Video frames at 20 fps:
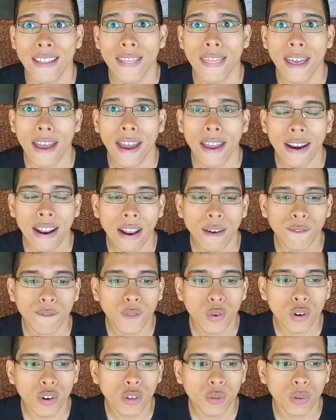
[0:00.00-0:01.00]
that at
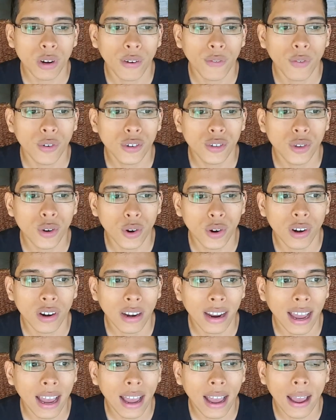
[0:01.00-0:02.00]
first, when I first heard it,
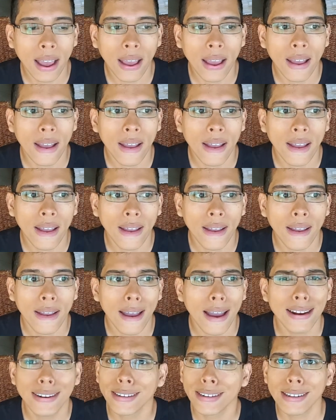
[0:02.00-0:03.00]

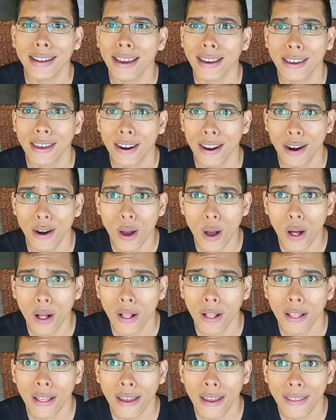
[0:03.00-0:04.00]
I didn't like it at all.
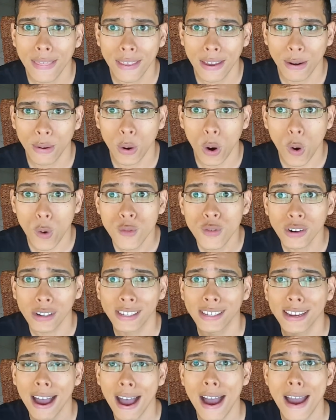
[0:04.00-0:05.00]
And then over
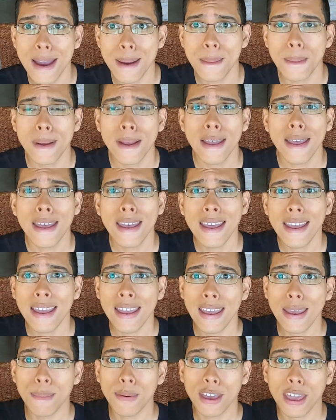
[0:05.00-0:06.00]
time,
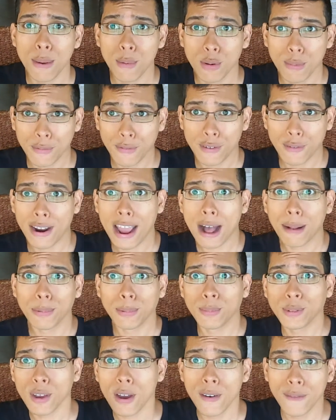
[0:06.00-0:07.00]
it became one of my favorite
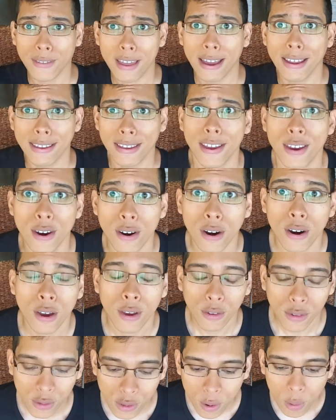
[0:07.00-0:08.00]
albums of that year.
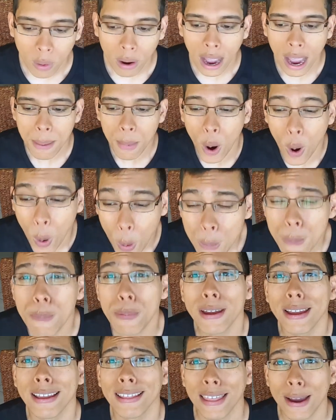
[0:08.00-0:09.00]
So I'm
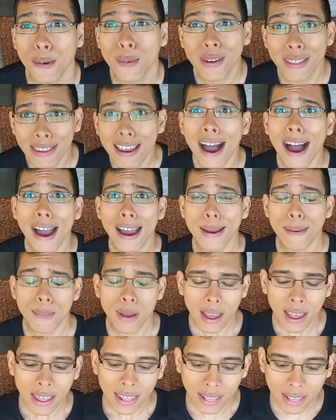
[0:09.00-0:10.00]
hoping that with time,
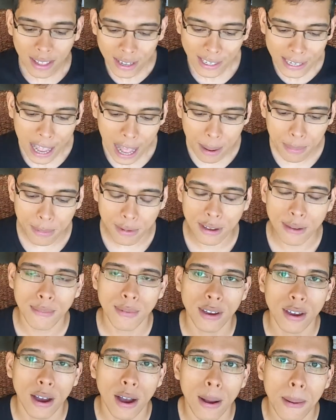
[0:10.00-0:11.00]
this album can
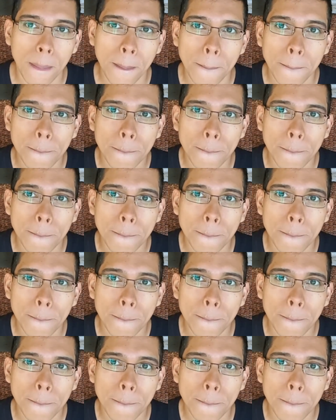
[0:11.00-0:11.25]
become